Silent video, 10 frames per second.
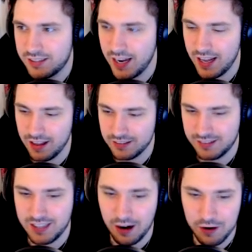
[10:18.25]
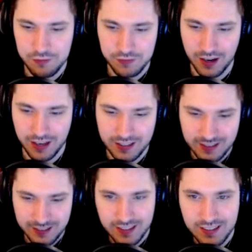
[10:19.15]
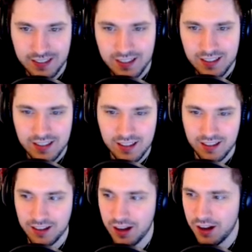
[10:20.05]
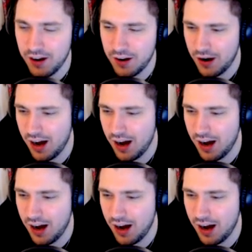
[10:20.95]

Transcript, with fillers: She looks terrified. Oh,